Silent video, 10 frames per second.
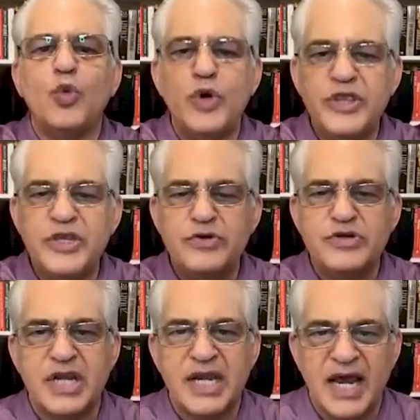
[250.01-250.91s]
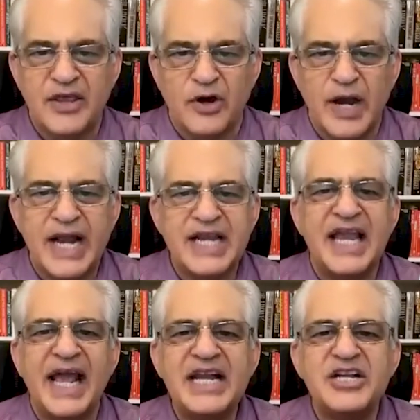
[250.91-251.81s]
with you together at
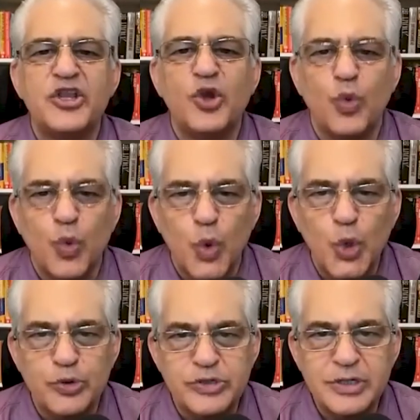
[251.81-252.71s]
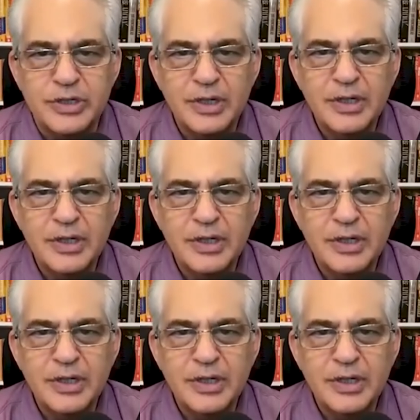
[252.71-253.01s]
getting to the root,